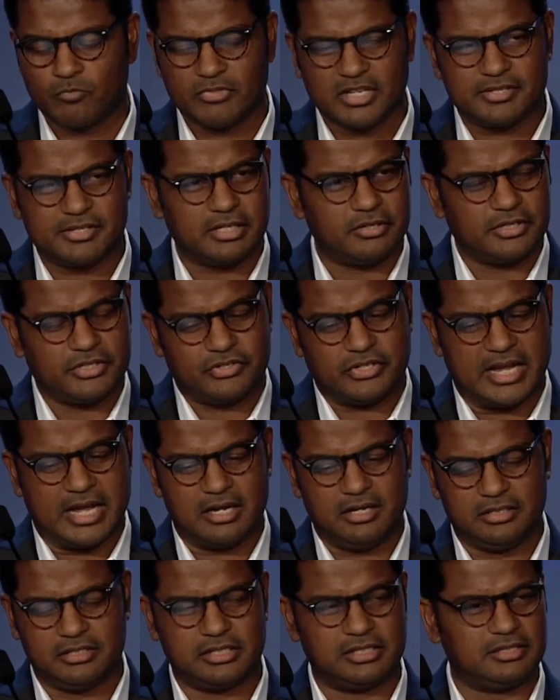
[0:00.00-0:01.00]
serious
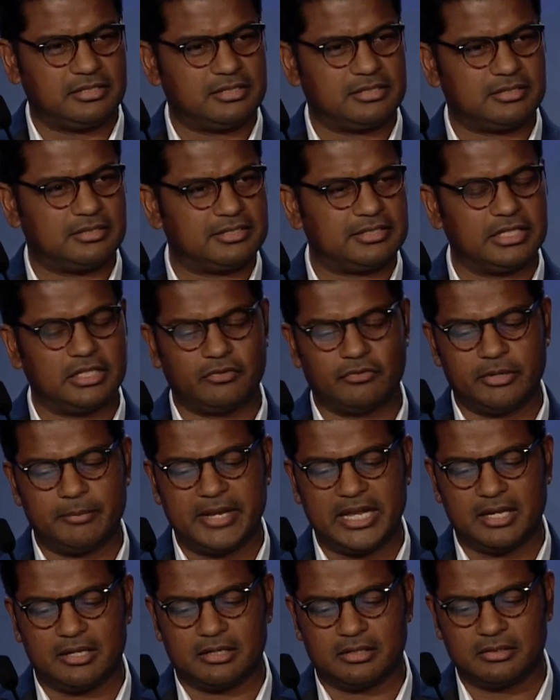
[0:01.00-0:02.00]
challenges still
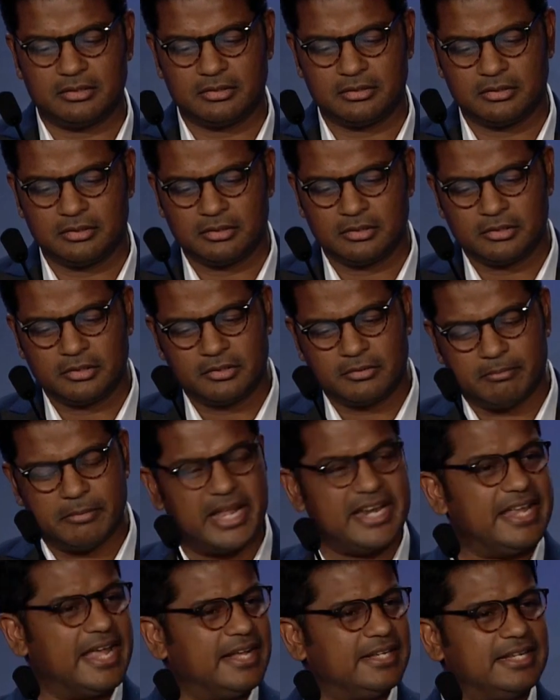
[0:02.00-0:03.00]
remain.
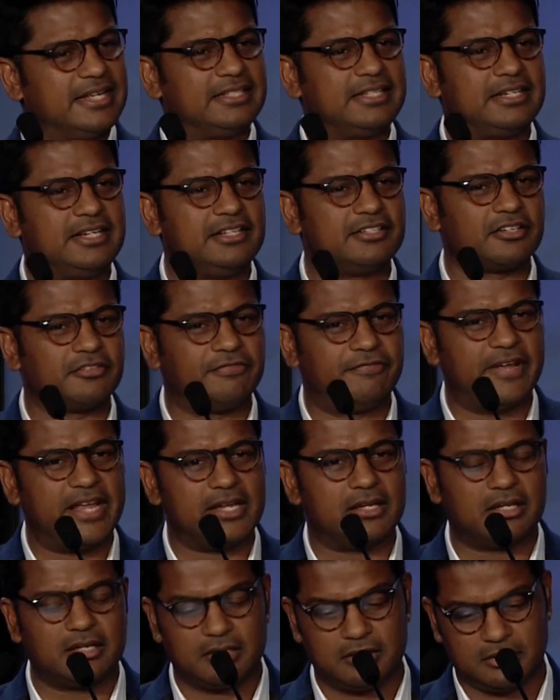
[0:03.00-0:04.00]
Many identities are
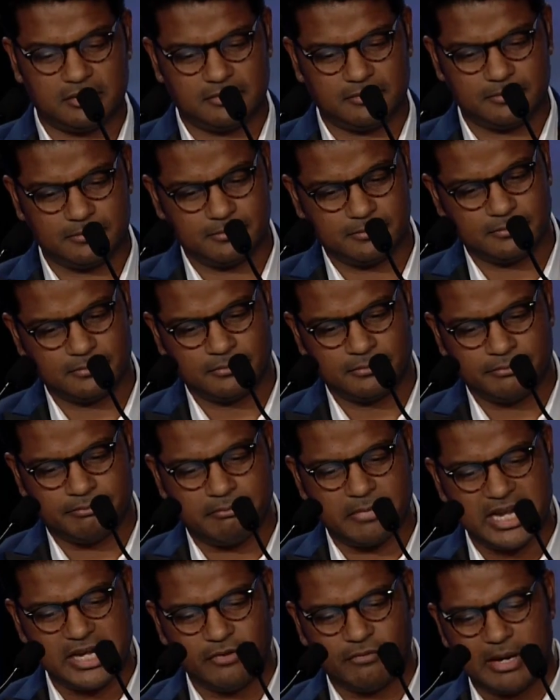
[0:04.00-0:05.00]
fake.
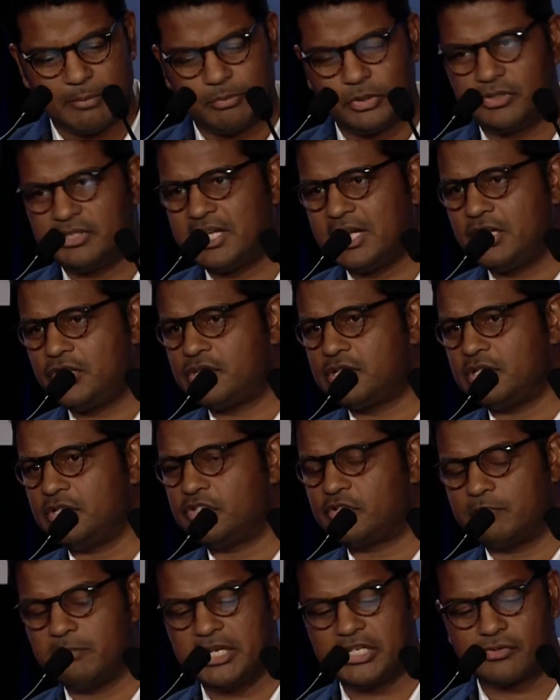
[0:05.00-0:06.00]
Many
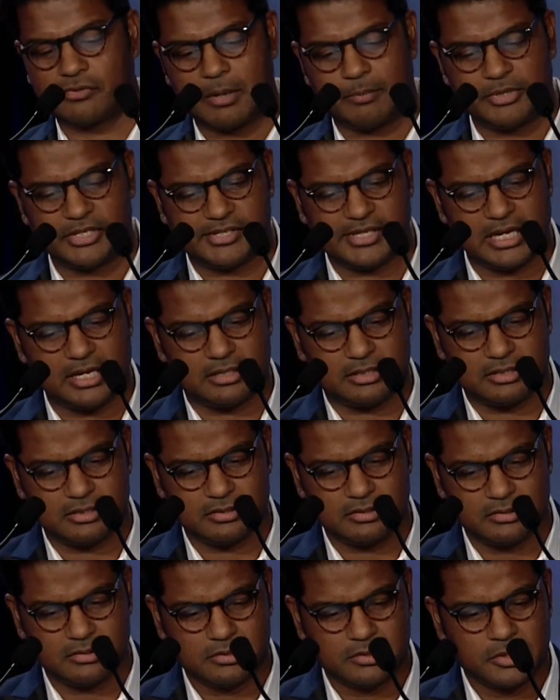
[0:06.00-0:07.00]
reputations misrepresent.
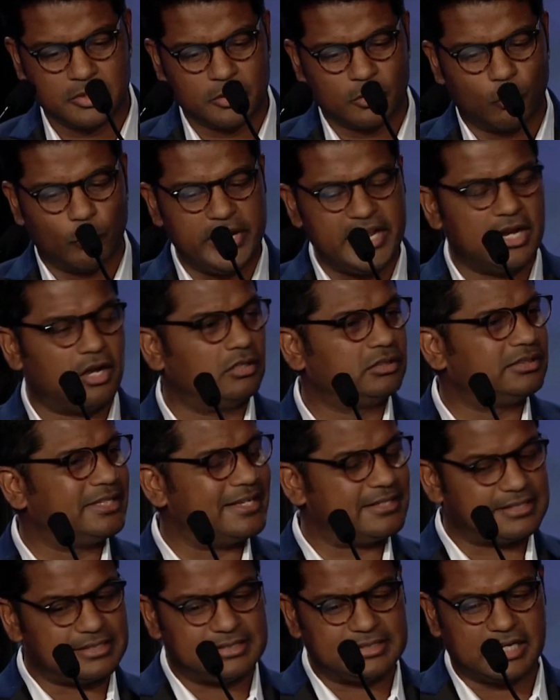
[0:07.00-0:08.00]
We don't
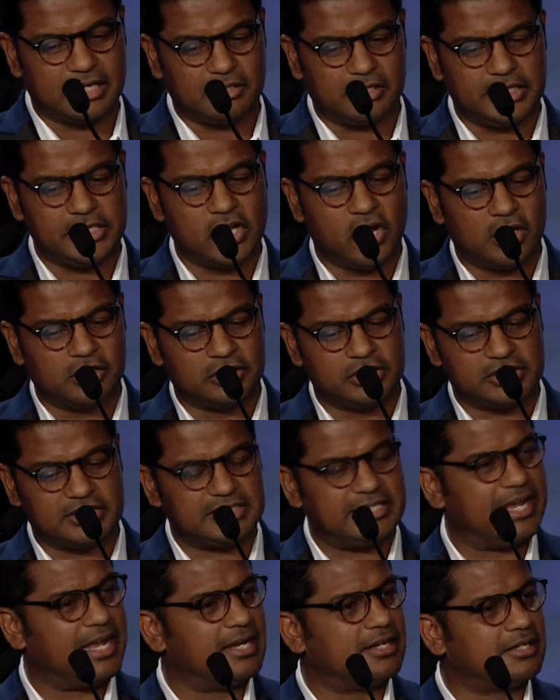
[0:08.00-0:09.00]
necessarily
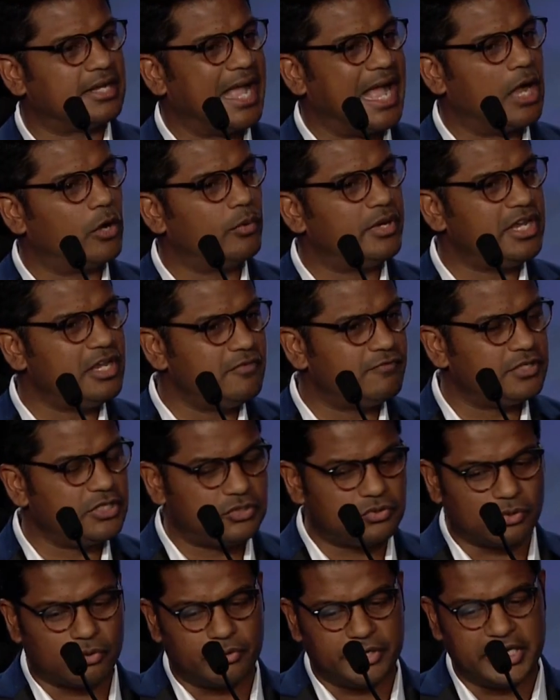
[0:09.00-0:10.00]
understand how
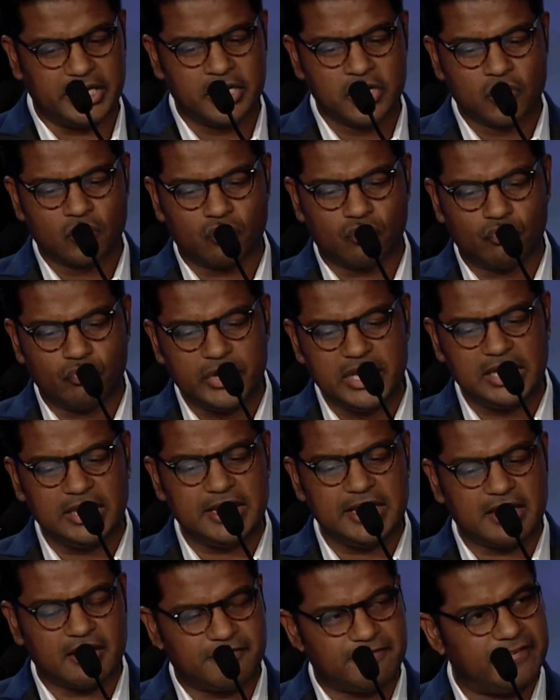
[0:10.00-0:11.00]
inventory
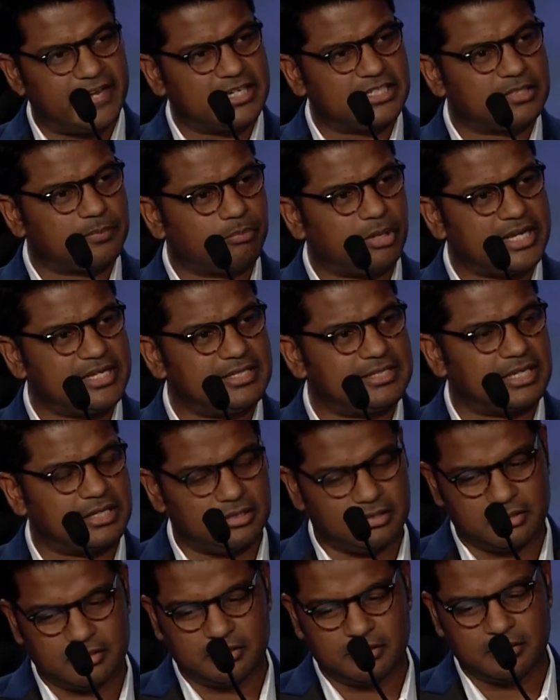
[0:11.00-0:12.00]
really affects pricing.
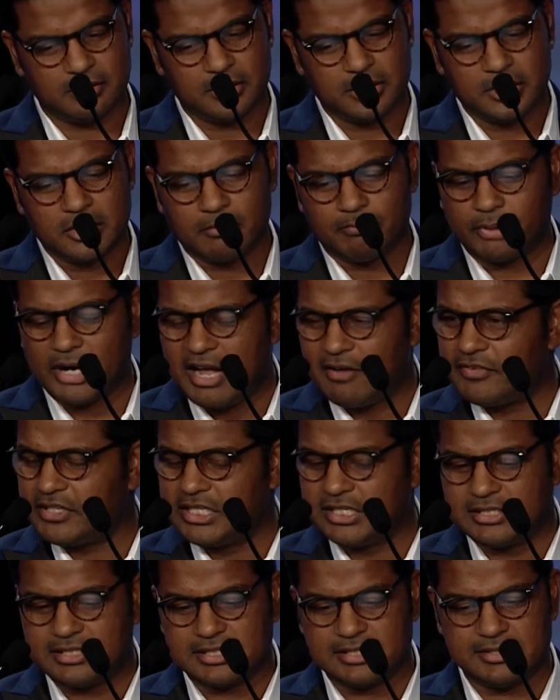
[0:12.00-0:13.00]

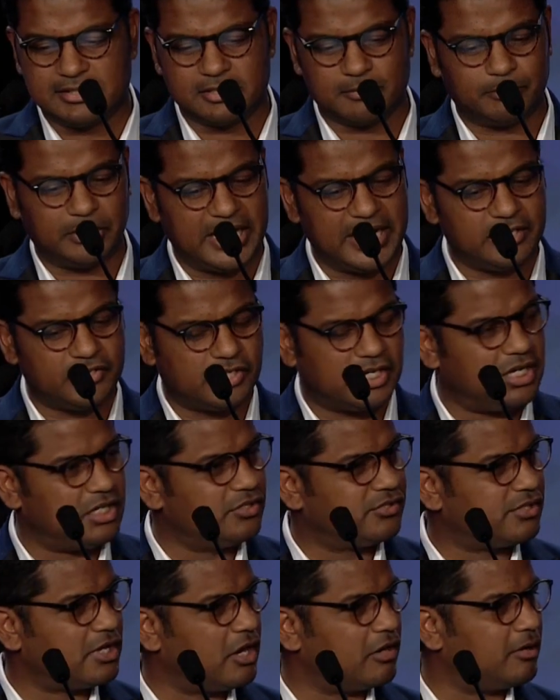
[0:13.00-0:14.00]
Provenance in supply
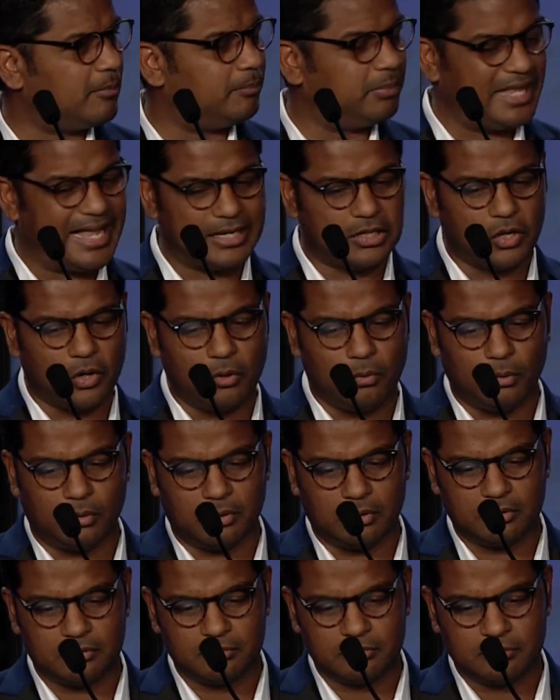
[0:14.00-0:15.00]
chains are a black hole.